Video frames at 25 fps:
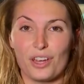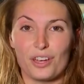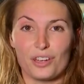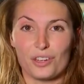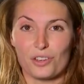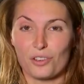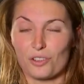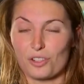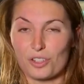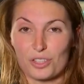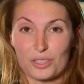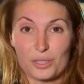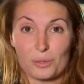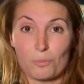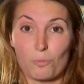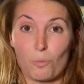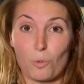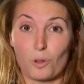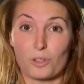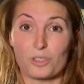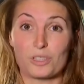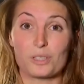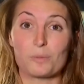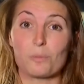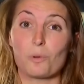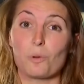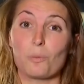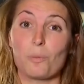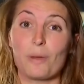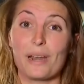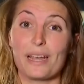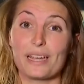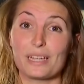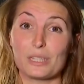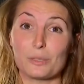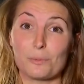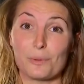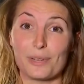you know, just in one small
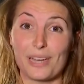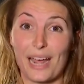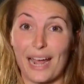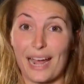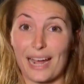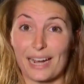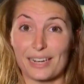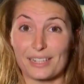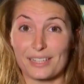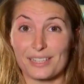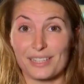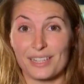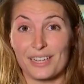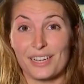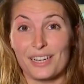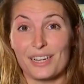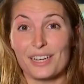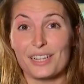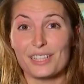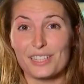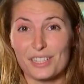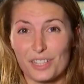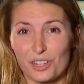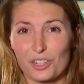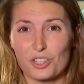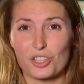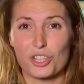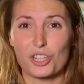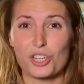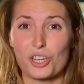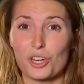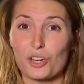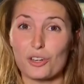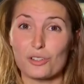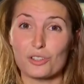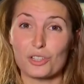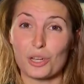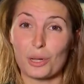place we'd had such a
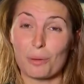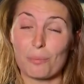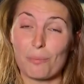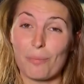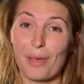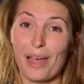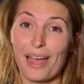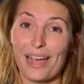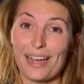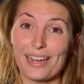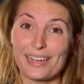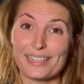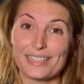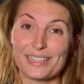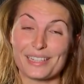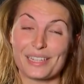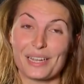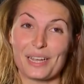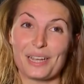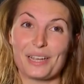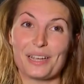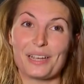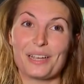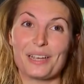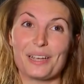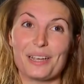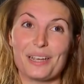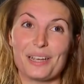huge impact, and it